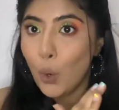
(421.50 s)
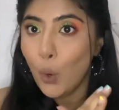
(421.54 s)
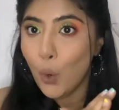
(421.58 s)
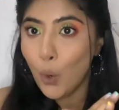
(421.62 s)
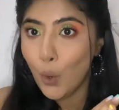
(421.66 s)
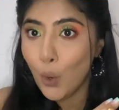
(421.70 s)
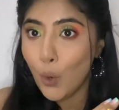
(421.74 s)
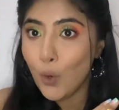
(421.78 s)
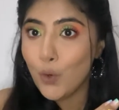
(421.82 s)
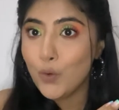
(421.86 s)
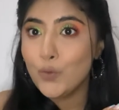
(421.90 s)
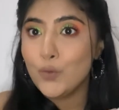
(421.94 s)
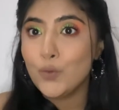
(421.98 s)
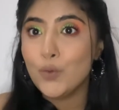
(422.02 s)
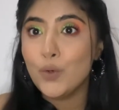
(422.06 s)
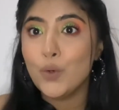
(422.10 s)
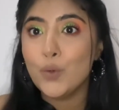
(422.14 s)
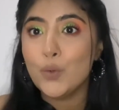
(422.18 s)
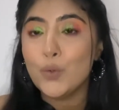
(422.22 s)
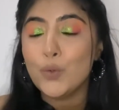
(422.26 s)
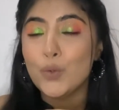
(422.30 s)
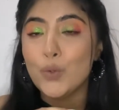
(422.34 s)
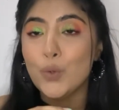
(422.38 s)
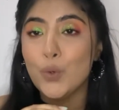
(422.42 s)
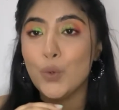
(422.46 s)
off.
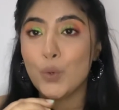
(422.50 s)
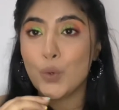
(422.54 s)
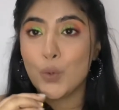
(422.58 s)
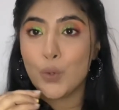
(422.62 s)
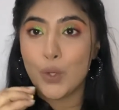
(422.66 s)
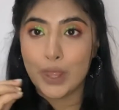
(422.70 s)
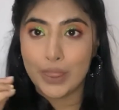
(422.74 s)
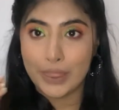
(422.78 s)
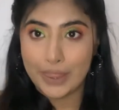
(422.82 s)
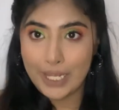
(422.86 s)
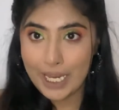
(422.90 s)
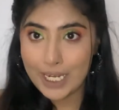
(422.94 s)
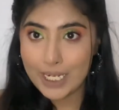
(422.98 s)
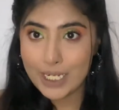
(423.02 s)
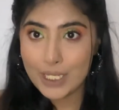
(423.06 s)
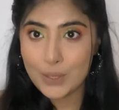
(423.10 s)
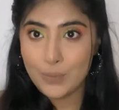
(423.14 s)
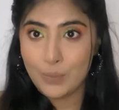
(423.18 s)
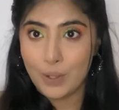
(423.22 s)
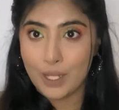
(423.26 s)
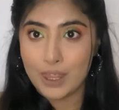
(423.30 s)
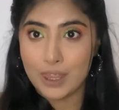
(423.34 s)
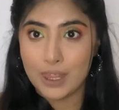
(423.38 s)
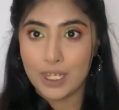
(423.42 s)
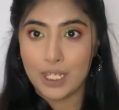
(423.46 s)
So that is
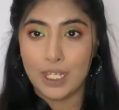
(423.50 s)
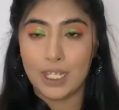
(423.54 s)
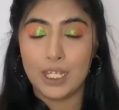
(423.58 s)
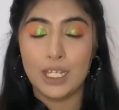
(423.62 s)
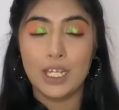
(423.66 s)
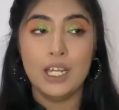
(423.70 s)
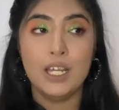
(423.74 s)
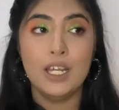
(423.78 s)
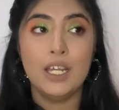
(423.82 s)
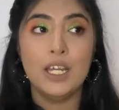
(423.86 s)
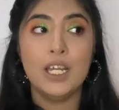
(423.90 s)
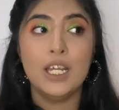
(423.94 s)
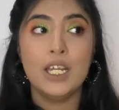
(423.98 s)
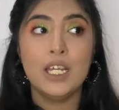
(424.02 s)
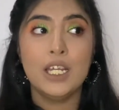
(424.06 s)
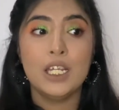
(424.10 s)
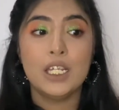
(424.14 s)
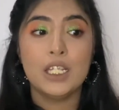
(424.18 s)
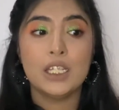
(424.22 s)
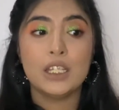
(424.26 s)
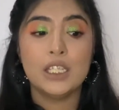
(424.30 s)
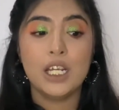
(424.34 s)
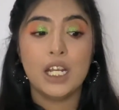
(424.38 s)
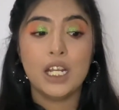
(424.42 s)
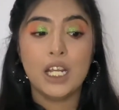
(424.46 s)
one thing.
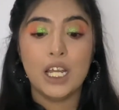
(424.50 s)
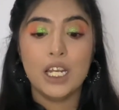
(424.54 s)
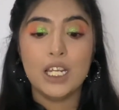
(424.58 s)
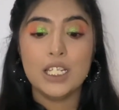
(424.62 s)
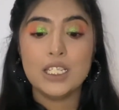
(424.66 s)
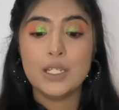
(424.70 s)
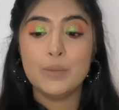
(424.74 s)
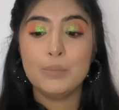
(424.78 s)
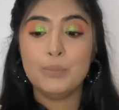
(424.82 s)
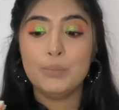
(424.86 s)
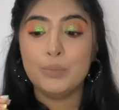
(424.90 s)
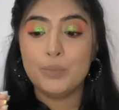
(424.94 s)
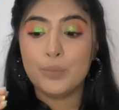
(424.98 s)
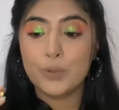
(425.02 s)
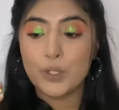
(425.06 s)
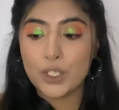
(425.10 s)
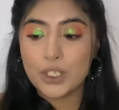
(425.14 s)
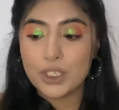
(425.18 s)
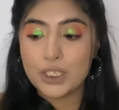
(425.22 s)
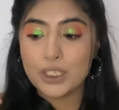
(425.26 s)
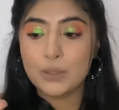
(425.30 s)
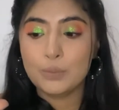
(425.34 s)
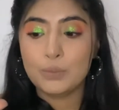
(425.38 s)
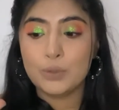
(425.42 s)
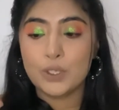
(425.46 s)
The colors are
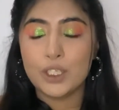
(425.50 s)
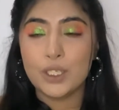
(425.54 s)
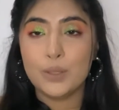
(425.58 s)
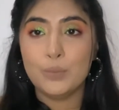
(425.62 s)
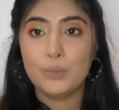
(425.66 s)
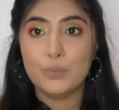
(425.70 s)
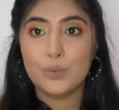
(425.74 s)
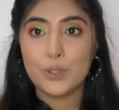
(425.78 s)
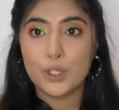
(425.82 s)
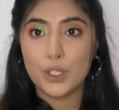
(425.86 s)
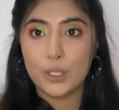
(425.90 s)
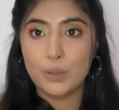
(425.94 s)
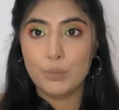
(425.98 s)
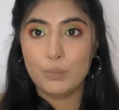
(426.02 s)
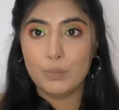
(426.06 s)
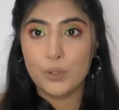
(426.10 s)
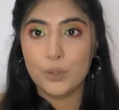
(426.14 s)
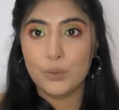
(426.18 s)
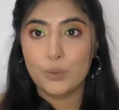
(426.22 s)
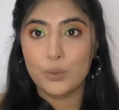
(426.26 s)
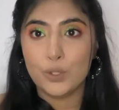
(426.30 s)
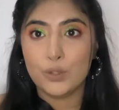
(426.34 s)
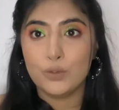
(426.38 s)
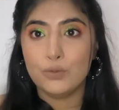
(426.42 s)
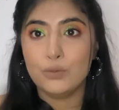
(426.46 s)
pretty
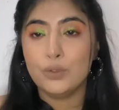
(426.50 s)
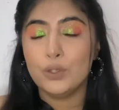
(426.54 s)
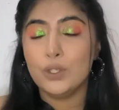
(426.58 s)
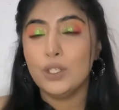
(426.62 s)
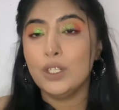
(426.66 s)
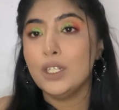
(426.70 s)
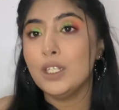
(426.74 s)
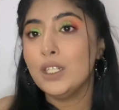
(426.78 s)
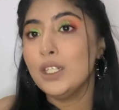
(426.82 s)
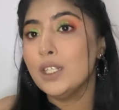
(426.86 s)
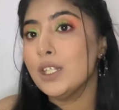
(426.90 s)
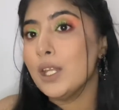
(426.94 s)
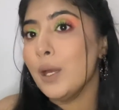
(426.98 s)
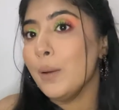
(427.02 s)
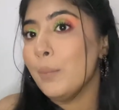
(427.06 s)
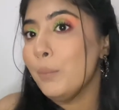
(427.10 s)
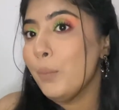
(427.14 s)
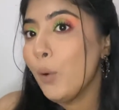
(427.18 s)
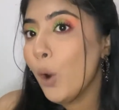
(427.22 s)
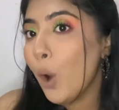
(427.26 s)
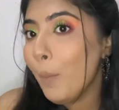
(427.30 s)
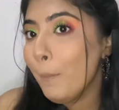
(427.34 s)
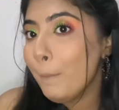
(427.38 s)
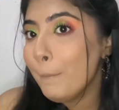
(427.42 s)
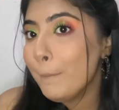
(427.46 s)
beautiful. They're
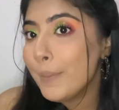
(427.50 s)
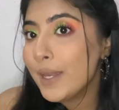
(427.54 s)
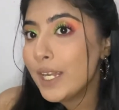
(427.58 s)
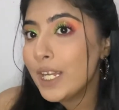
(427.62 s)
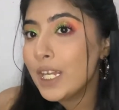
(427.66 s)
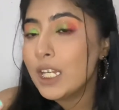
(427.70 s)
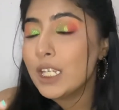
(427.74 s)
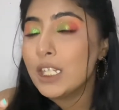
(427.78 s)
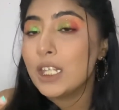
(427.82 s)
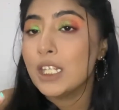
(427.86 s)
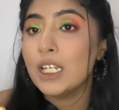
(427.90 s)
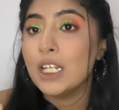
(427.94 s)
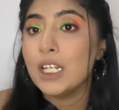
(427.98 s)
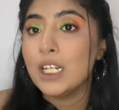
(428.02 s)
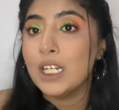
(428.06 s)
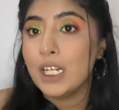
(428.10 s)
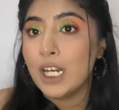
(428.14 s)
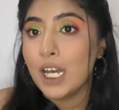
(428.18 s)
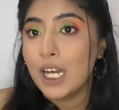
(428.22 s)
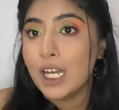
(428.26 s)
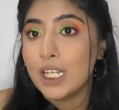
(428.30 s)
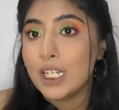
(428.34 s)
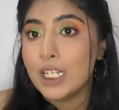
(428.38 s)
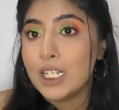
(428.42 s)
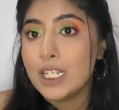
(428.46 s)
popping, they're
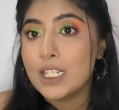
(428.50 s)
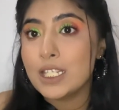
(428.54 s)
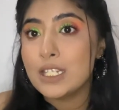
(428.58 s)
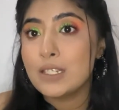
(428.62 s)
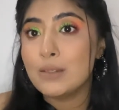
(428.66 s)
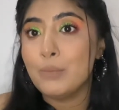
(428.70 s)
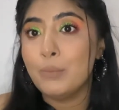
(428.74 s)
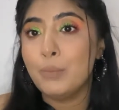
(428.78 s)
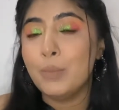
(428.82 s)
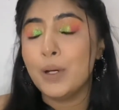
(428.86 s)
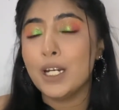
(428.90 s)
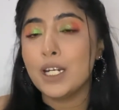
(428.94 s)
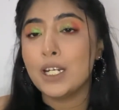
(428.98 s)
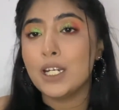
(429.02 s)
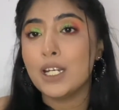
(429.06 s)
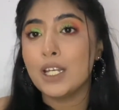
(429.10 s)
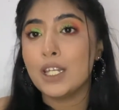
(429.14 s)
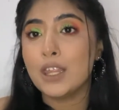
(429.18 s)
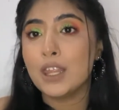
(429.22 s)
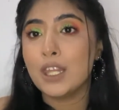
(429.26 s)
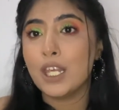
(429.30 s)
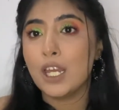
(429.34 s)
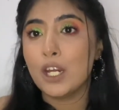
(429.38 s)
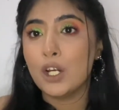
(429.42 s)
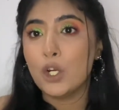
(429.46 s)
nice, but
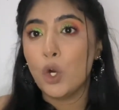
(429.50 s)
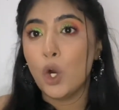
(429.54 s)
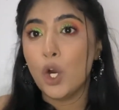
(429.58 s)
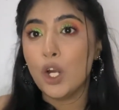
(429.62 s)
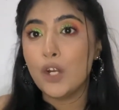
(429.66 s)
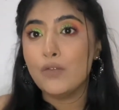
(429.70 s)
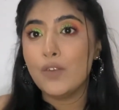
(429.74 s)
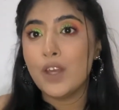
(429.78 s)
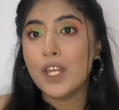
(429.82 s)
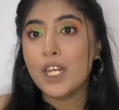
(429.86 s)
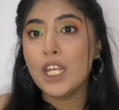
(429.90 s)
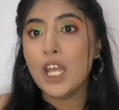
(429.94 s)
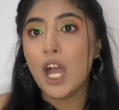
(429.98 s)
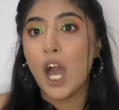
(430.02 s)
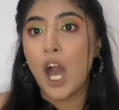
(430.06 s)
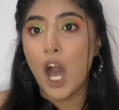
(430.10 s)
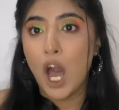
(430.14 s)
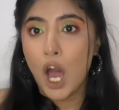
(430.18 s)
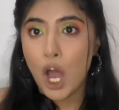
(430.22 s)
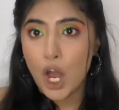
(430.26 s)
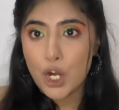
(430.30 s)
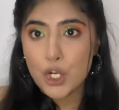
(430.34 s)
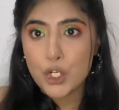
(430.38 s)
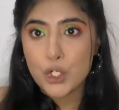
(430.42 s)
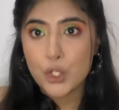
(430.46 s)
they are not very
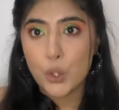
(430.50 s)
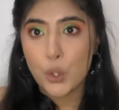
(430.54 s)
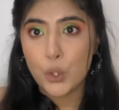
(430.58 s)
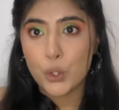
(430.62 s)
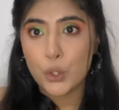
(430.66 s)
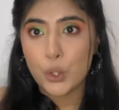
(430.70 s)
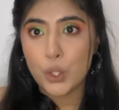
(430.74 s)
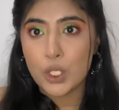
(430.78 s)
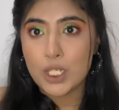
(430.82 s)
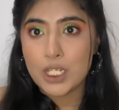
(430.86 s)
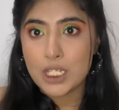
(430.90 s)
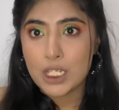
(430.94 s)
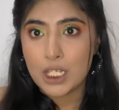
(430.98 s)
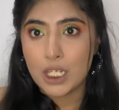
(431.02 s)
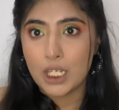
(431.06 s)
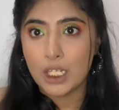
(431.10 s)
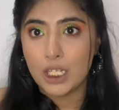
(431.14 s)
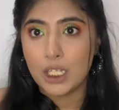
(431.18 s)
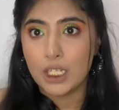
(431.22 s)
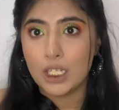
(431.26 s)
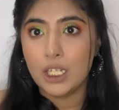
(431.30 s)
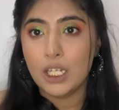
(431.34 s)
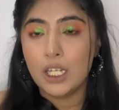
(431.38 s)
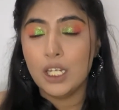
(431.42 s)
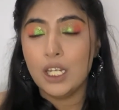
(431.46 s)
harsh on your
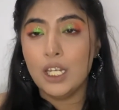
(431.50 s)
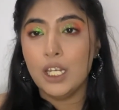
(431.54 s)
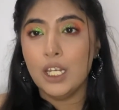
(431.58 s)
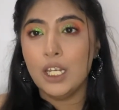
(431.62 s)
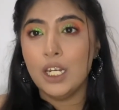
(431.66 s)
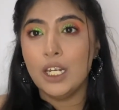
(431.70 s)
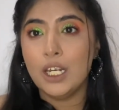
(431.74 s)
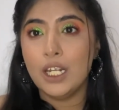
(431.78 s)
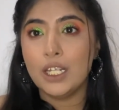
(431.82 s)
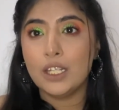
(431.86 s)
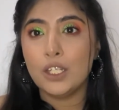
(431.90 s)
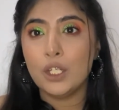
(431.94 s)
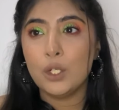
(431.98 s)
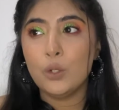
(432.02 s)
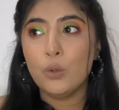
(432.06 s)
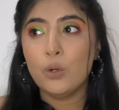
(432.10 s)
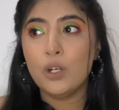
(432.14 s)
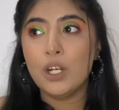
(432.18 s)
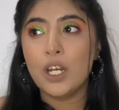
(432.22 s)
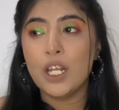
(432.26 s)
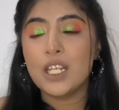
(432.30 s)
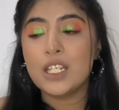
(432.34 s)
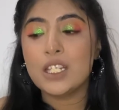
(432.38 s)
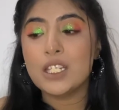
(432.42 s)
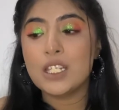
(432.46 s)
skin. Like they don't
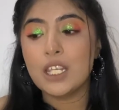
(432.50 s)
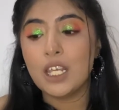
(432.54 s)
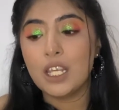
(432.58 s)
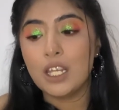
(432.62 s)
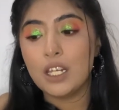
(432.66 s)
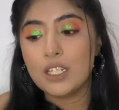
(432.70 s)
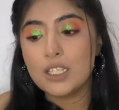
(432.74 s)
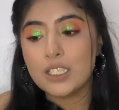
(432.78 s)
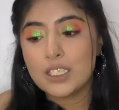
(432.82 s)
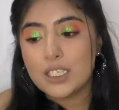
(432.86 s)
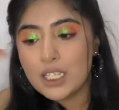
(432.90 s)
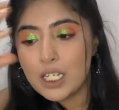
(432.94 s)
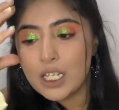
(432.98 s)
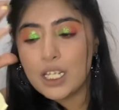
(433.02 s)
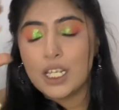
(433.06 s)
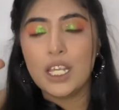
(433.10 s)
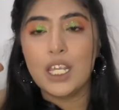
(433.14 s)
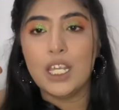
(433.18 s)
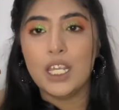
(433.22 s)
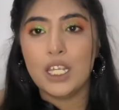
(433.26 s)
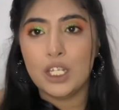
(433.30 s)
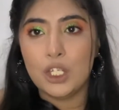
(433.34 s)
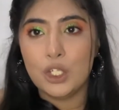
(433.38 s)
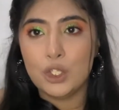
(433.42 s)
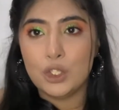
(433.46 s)
like stick
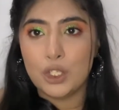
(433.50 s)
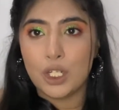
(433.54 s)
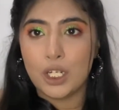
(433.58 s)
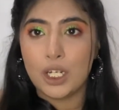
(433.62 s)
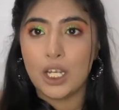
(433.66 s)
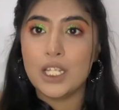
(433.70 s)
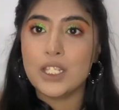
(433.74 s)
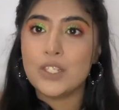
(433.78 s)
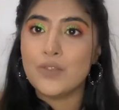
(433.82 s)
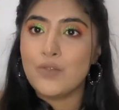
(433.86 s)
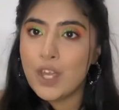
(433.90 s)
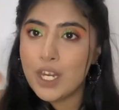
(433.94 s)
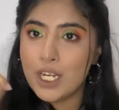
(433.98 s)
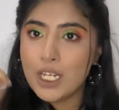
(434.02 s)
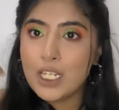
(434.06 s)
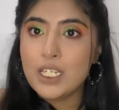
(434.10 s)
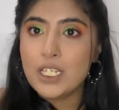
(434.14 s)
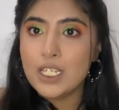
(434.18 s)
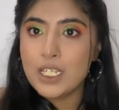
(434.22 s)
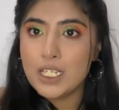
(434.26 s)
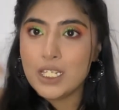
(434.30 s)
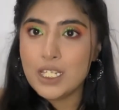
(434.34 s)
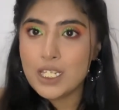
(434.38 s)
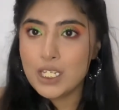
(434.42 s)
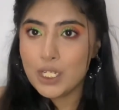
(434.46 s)
ekhi jagah. It's very
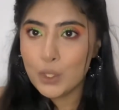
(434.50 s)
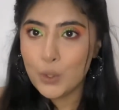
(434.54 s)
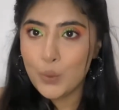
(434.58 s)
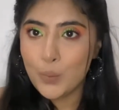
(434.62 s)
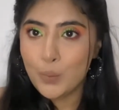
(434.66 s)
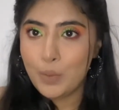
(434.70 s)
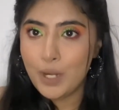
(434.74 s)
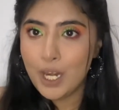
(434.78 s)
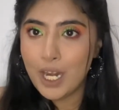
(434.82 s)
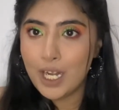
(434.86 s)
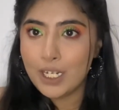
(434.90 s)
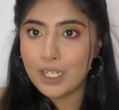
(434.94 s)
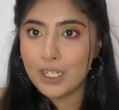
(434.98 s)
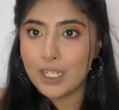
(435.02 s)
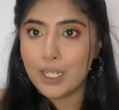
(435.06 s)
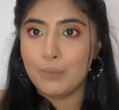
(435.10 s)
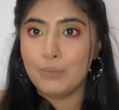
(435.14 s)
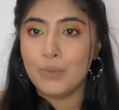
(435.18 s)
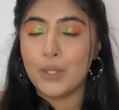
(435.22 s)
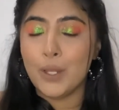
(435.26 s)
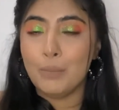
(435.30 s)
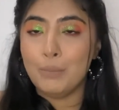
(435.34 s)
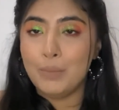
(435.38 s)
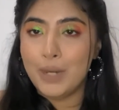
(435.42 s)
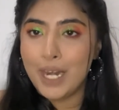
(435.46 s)
easy to blend them,
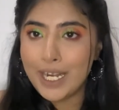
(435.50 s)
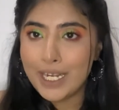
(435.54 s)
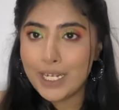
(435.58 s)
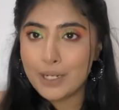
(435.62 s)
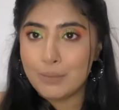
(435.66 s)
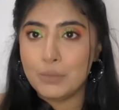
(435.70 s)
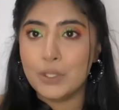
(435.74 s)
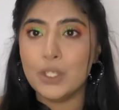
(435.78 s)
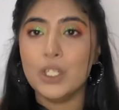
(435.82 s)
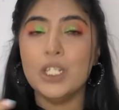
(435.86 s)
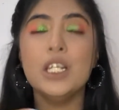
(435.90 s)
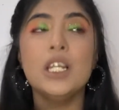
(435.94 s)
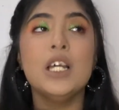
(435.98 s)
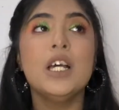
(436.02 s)
they're blendable.